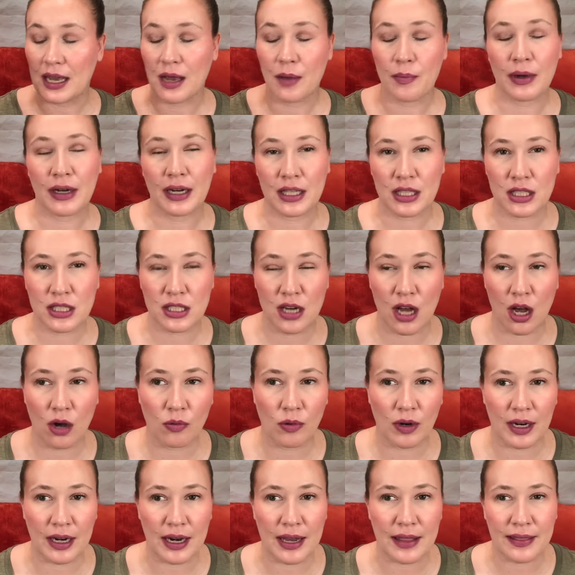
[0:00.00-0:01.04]
but it's not
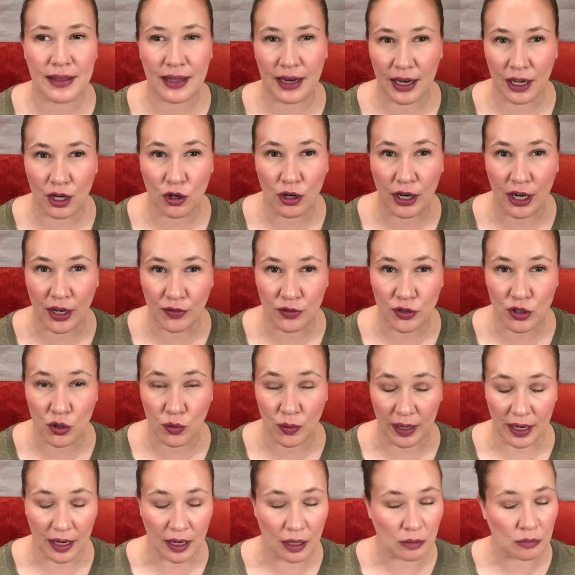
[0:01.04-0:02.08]
one that I crave to
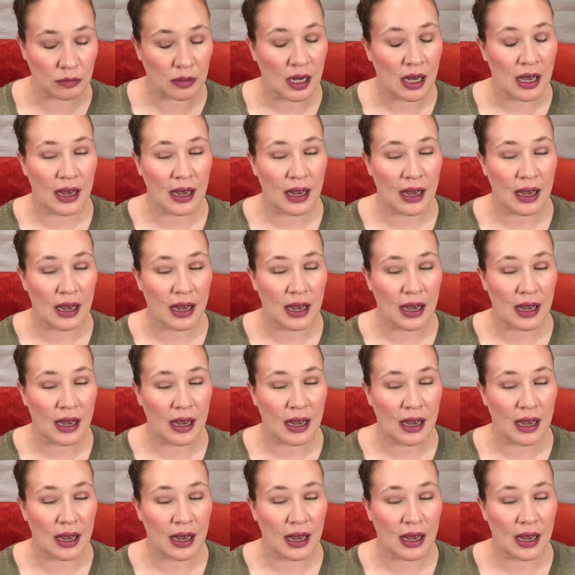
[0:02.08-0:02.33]
wear.